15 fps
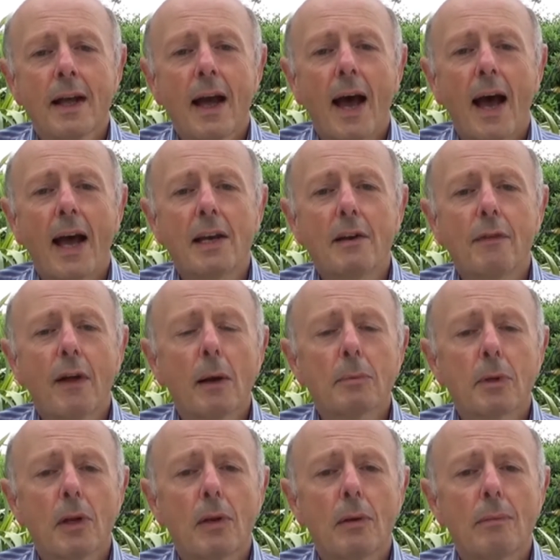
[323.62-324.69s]
I developed
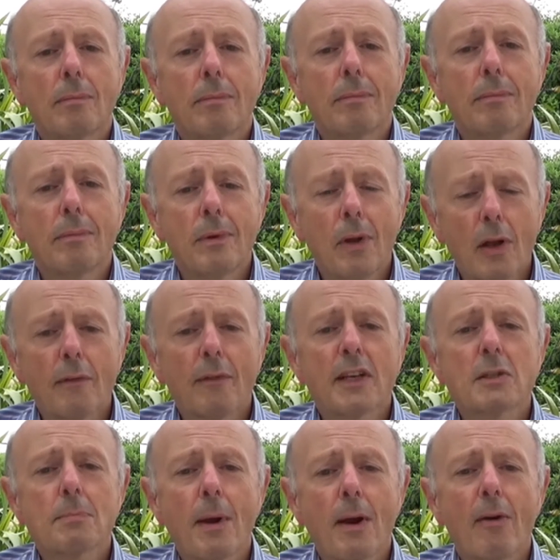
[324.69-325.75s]
a lot of
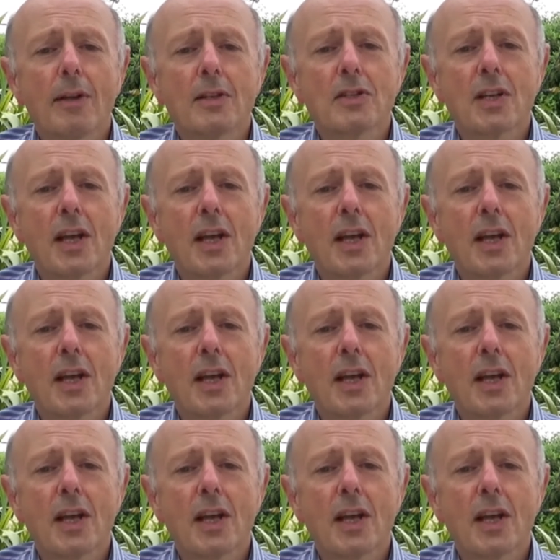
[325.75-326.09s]
experience